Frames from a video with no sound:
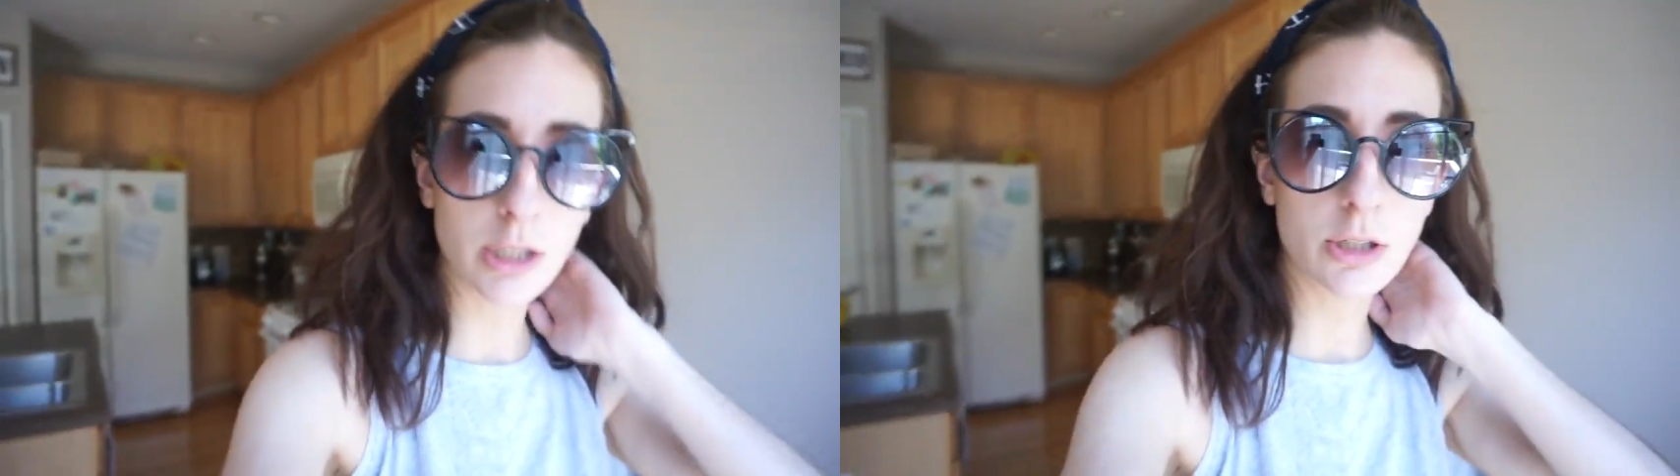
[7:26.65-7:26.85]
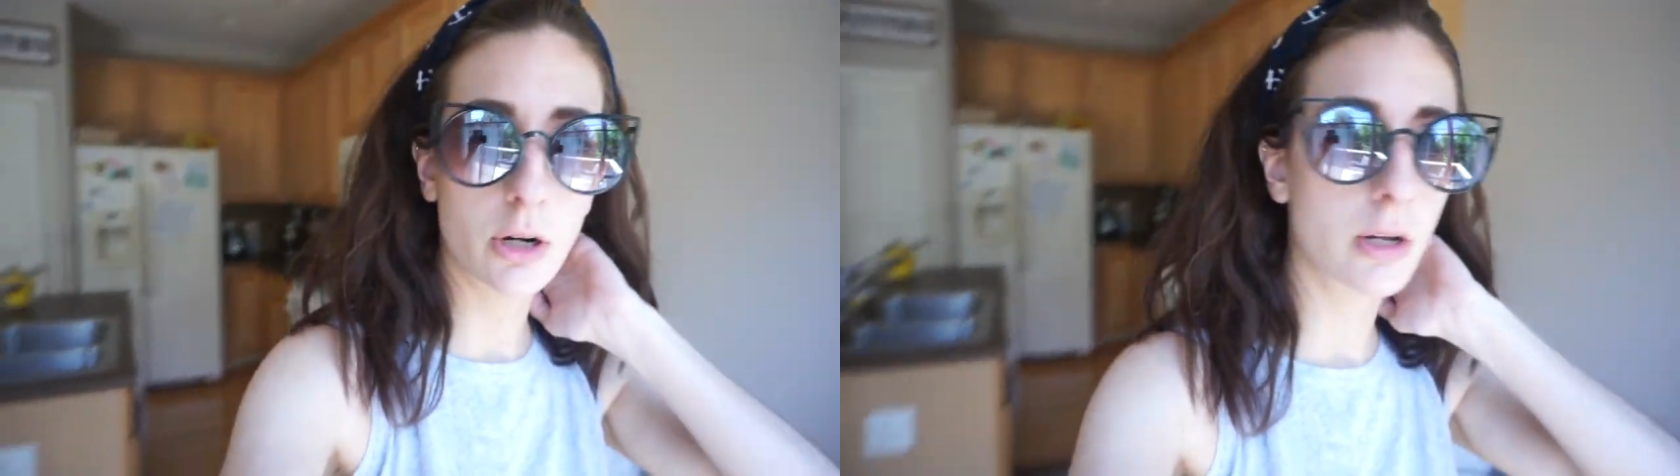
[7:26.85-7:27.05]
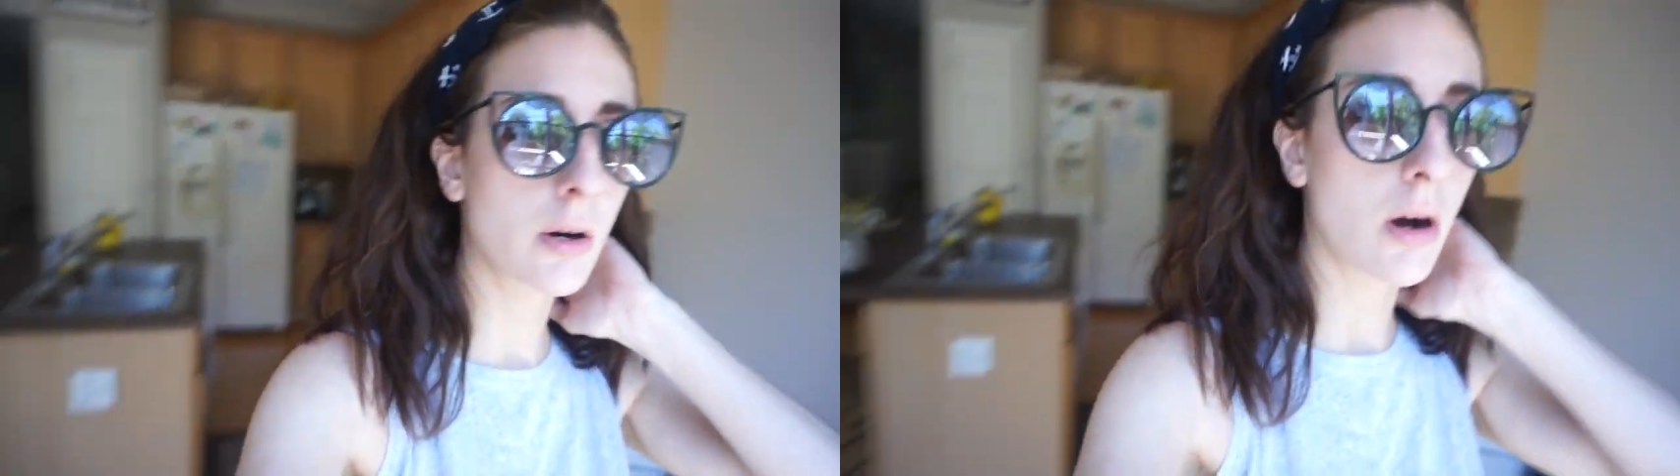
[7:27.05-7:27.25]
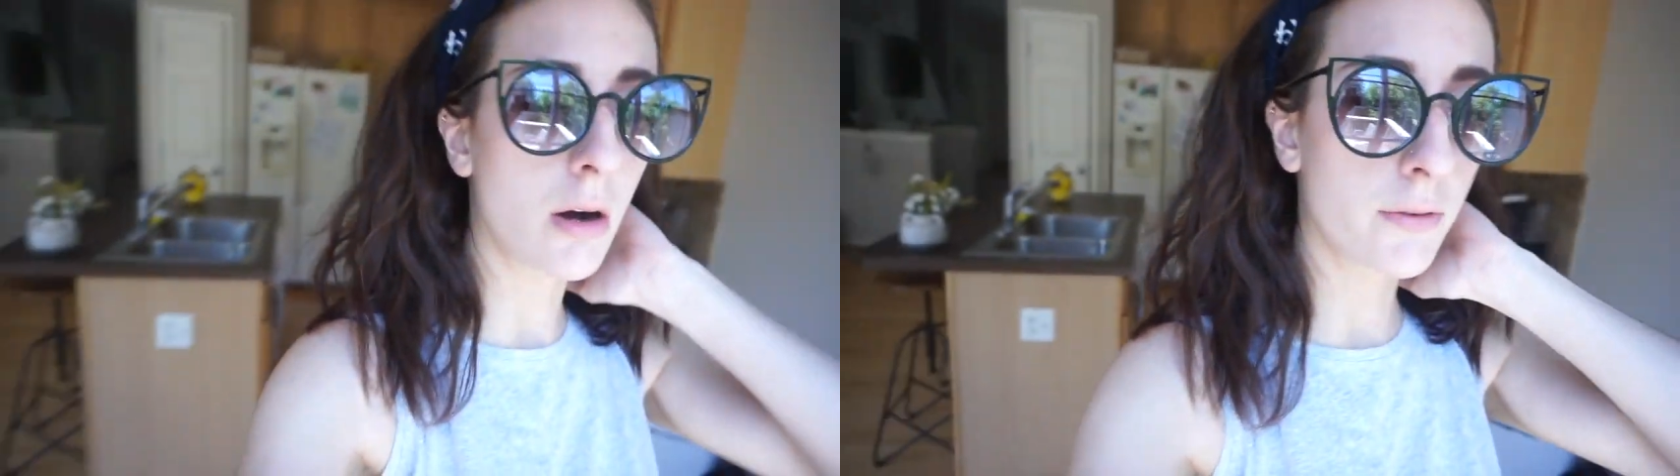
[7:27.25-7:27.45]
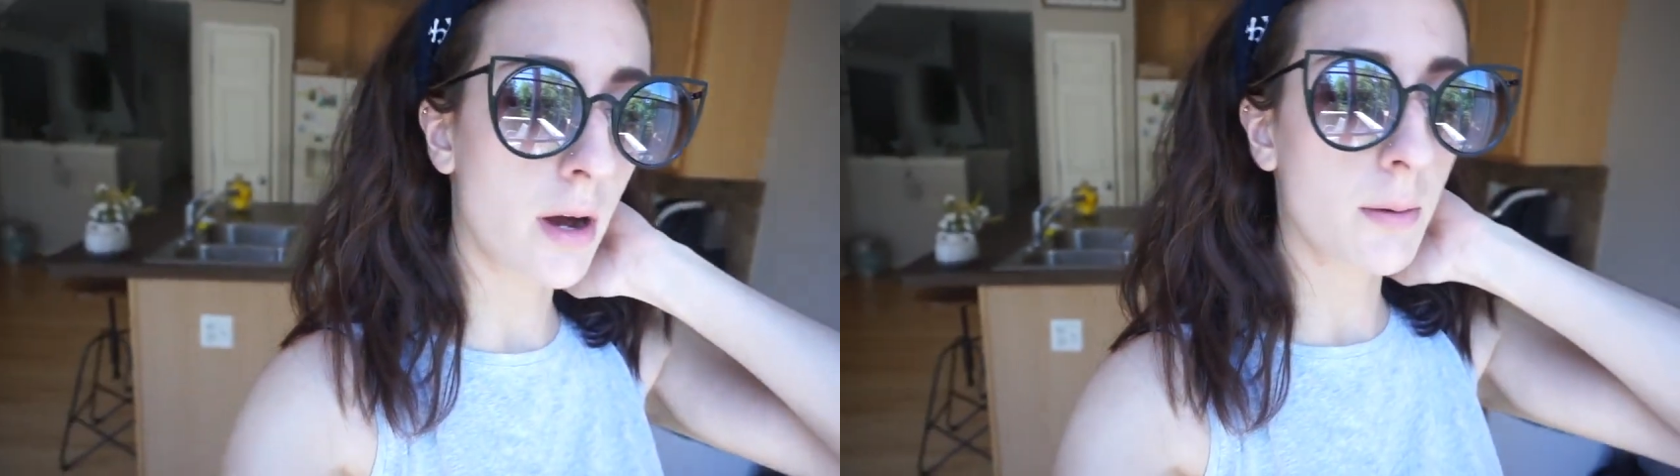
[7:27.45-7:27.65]
I started
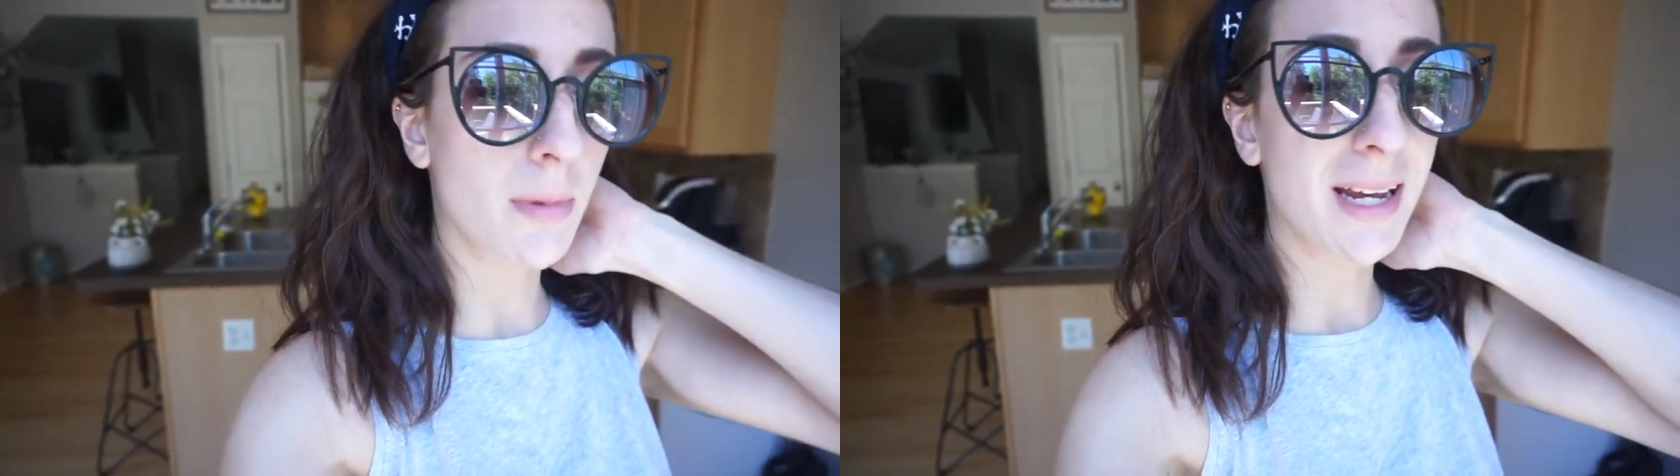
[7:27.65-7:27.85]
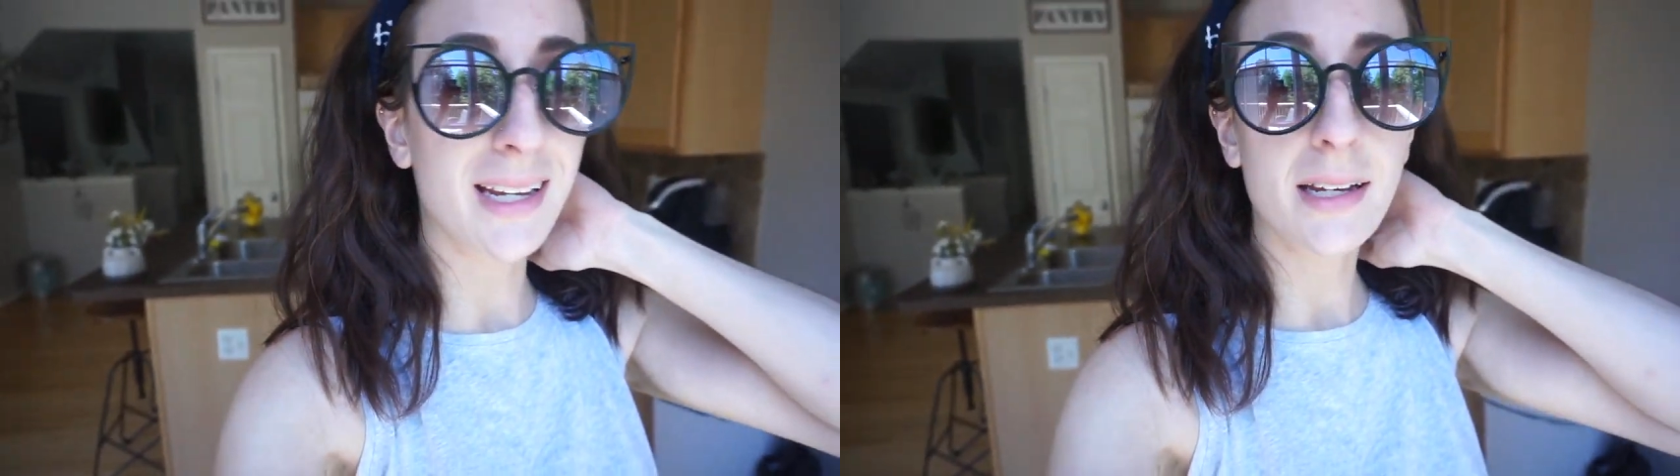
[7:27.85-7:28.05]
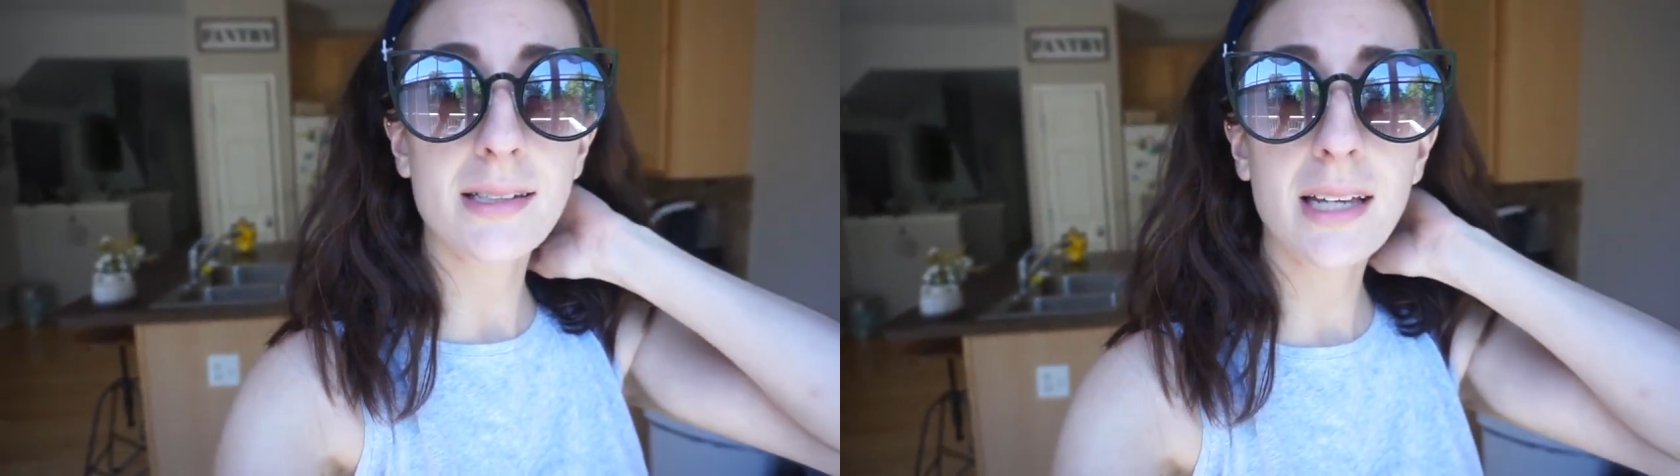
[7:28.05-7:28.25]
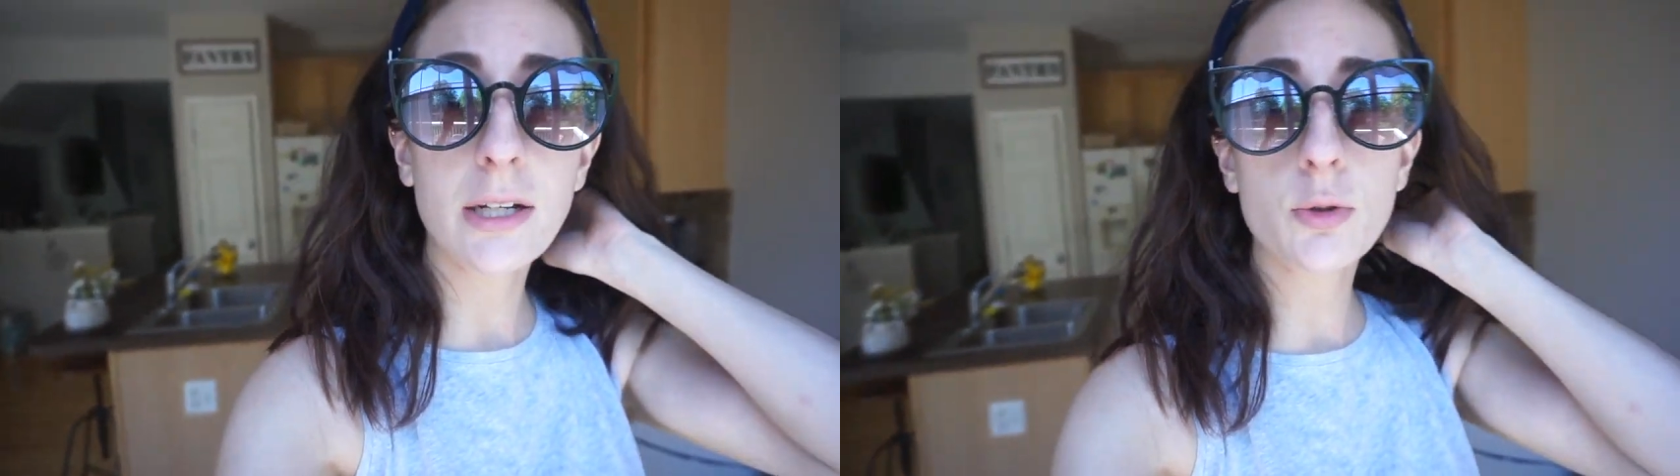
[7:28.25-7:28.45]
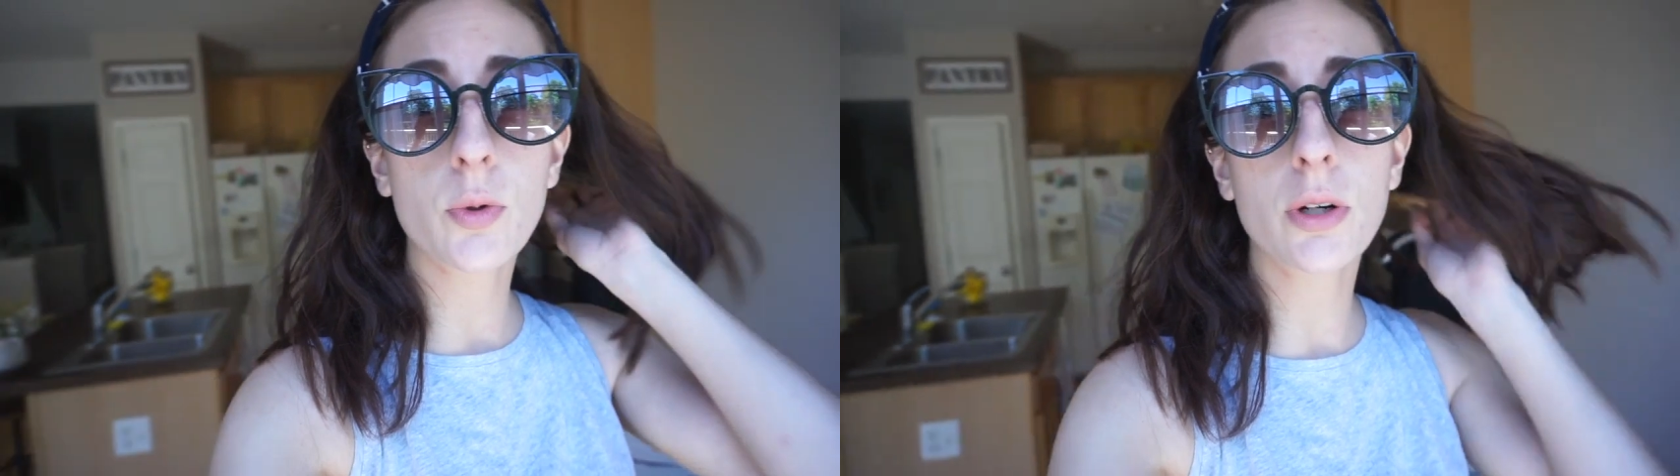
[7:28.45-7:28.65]
off on my
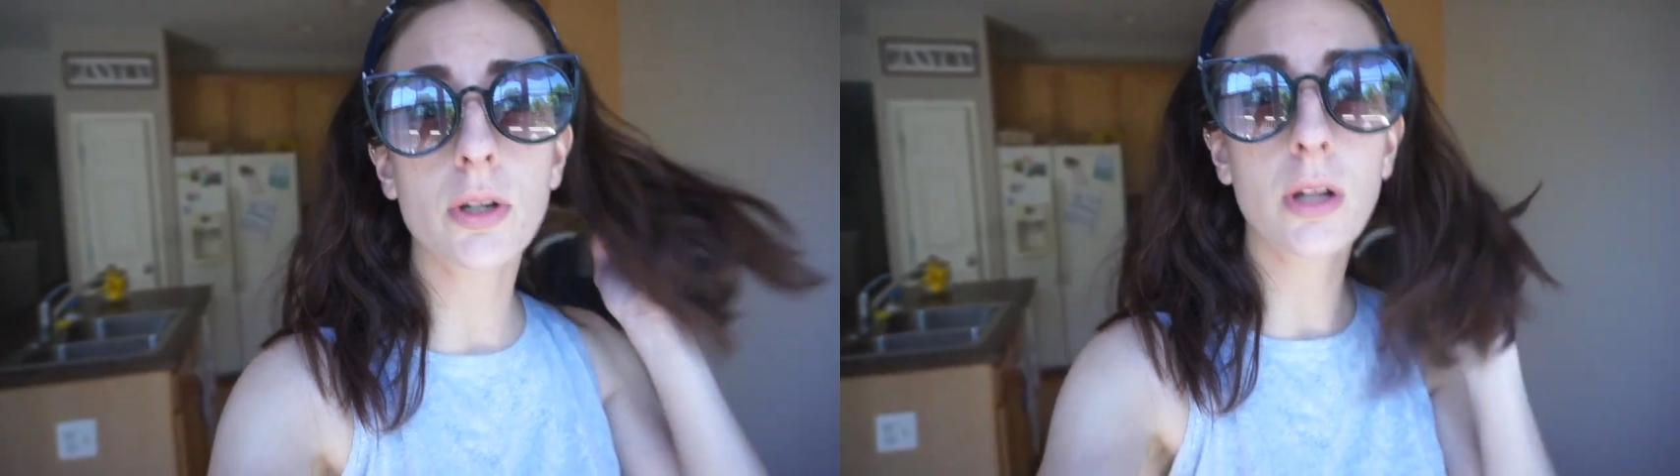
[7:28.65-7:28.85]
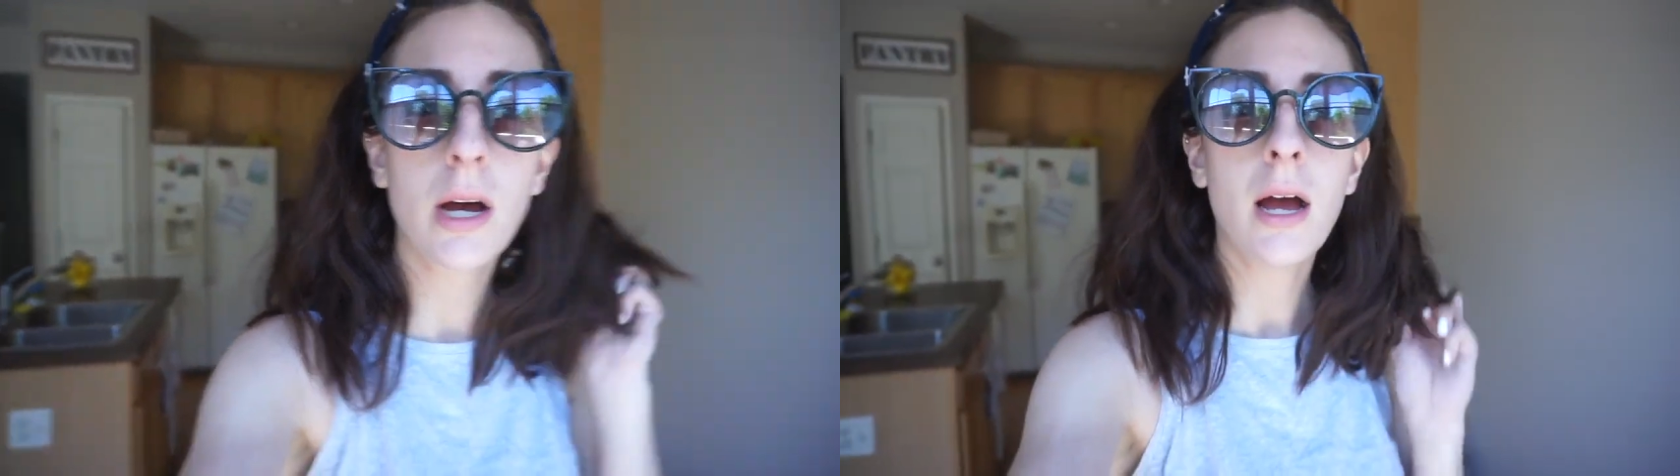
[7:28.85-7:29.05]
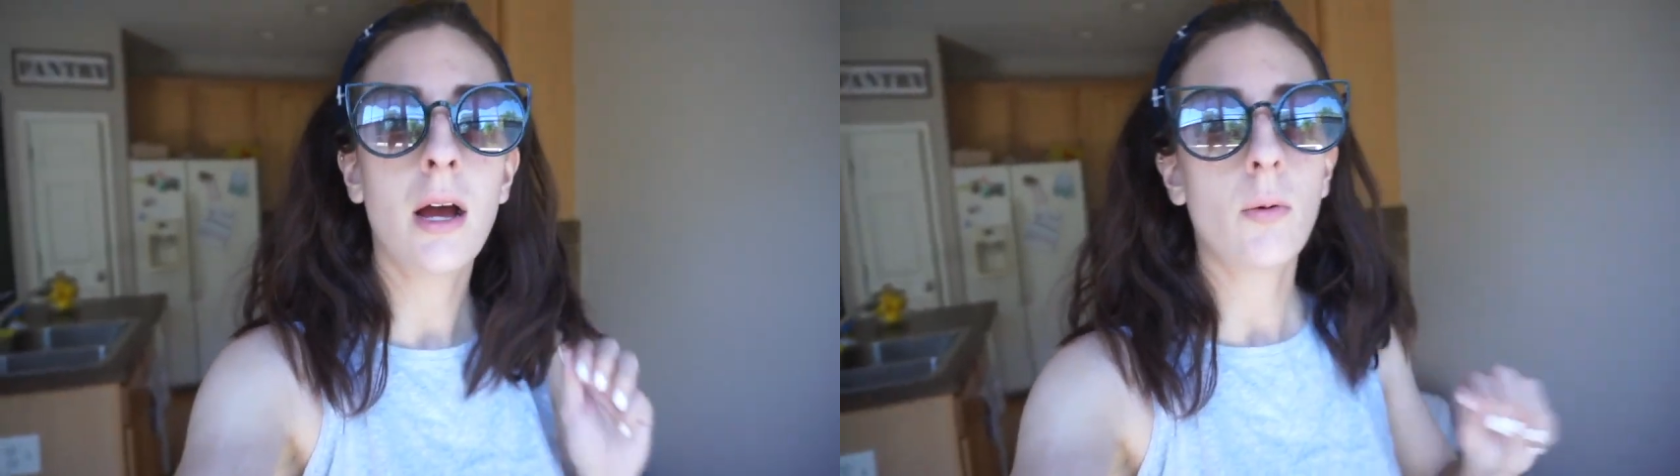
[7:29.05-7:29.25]
schedule,